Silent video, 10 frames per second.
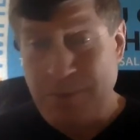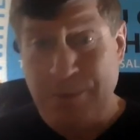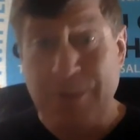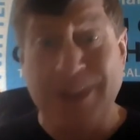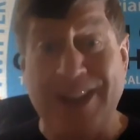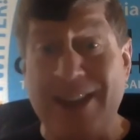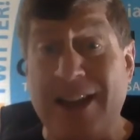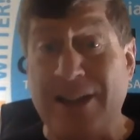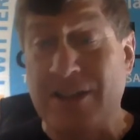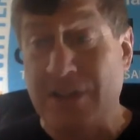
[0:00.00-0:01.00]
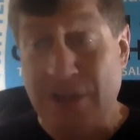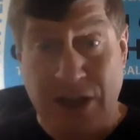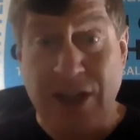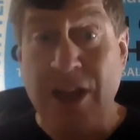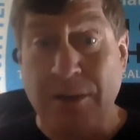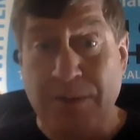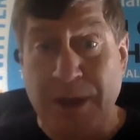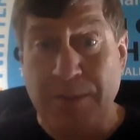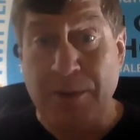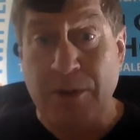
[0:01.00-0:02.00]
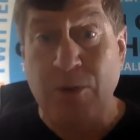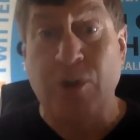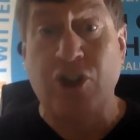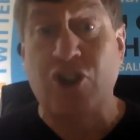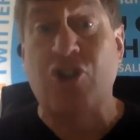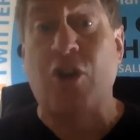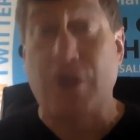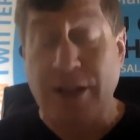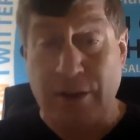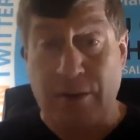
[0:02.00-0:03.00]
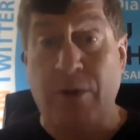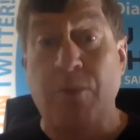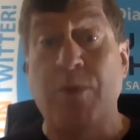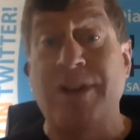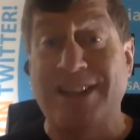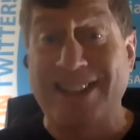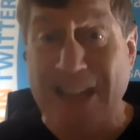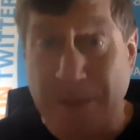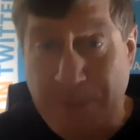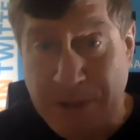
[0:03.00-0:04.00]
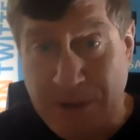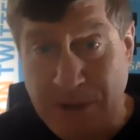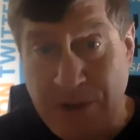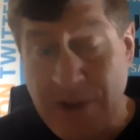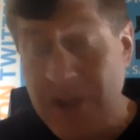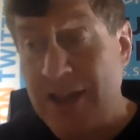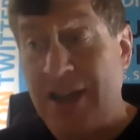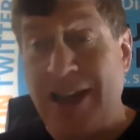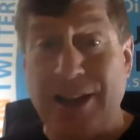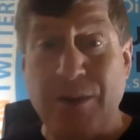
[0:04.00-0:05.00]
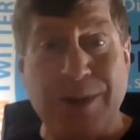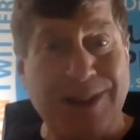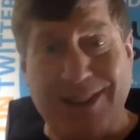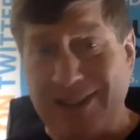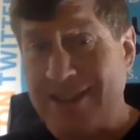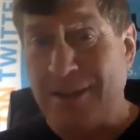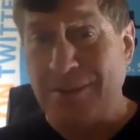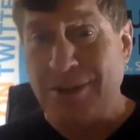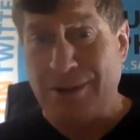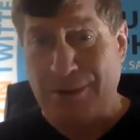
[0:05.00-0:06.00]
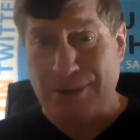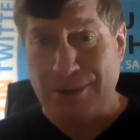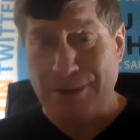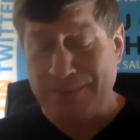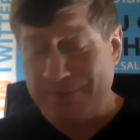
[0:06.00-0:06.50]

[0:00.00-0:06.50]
really nice young people which starting their own real estate business. And they went to some guru